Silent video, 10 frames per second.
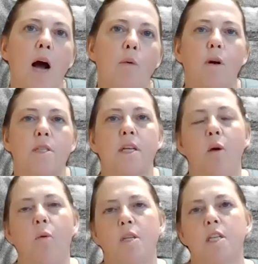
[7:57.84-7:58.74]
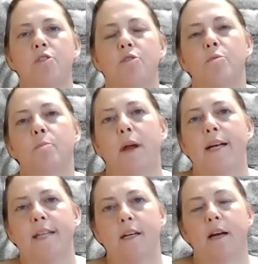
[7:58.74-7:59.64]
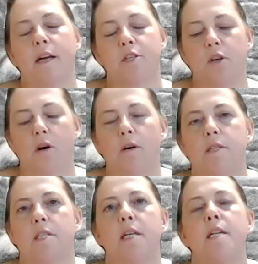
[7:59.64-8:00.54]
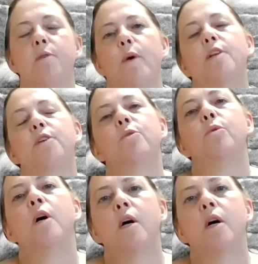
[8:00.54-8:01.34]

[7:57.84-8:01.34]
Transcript: How was it to play it? I saw a scene where you